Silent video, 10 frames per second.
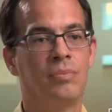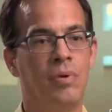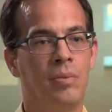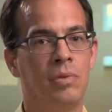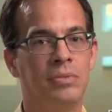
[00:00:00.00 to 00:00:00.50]

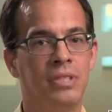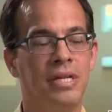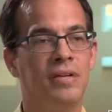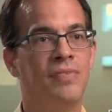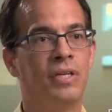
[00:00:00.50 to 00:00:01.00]
problems,
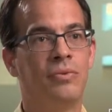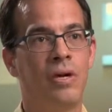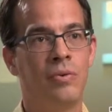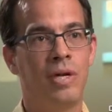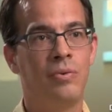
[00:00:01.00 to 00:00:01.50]
they get fixed
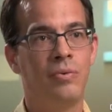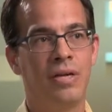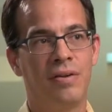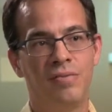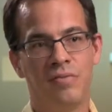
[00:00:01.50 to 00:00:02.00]
right away. When
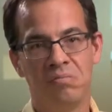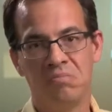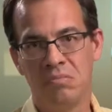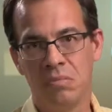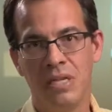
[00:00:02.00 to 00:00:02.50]
we have
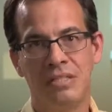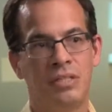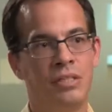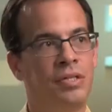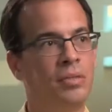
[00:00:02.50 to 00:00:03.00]
less
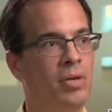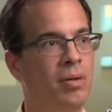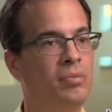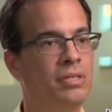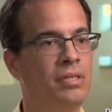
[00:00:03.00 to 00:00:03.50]
serious
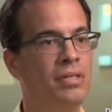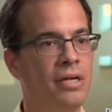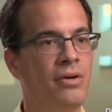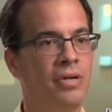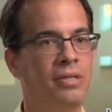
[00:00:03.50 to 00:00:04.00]
problems,
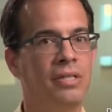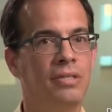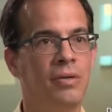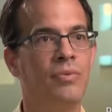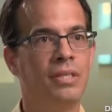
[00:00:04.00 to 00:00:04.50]
they go on a
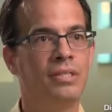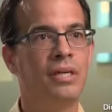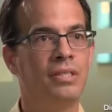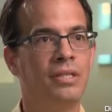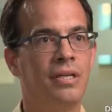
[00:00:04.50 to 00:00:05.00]
list and we
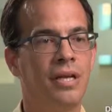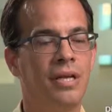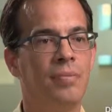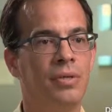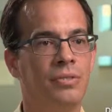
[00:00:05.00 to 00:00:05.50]
discuss it and they
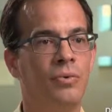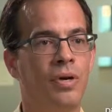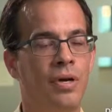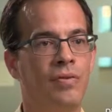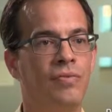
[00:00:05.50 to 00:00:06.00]
keep us
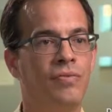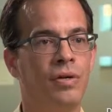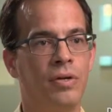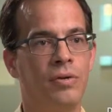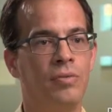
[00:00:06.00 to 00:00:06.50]
aware
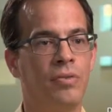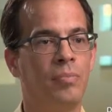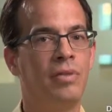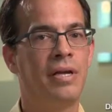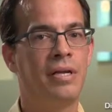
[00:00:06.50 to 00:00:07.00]
of
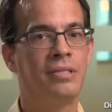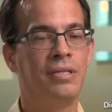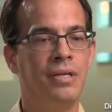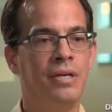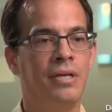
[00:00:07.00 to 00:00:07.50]
their plans.
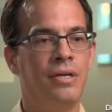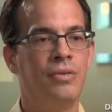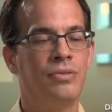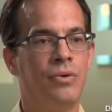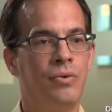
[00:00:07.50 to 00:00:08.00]

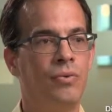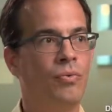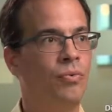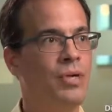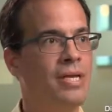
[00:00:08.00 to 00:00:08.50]
So
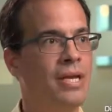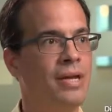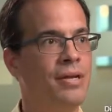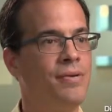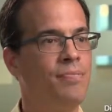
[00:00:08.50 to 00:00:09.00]
we
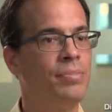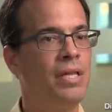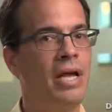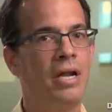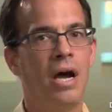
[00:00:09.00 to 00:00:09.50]
can
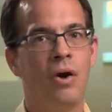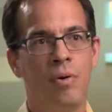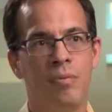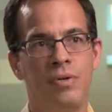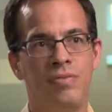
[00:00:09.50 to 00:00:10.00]
plan
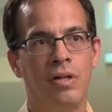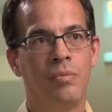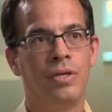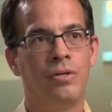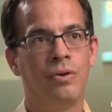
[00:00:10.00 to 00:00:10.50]
our
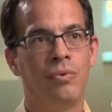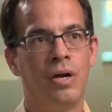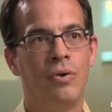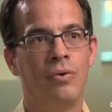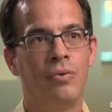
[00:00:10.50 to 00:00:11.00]
development
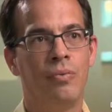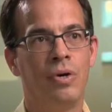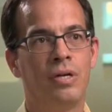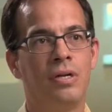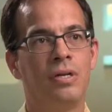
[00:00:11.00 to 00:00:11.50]
around
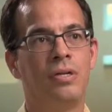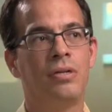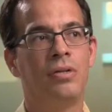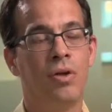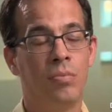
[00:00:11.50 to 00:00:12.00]
what
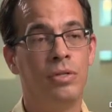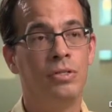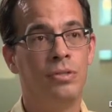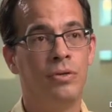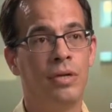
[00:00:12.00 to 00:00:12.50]
Global
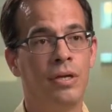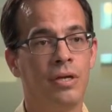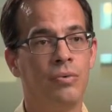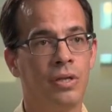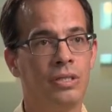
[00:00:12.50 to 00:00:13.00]
is doing.
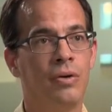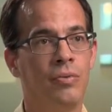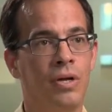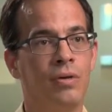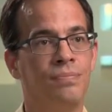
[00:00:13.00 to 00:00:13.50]
It works
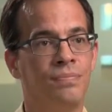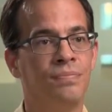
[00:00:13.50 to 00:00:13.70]
out well.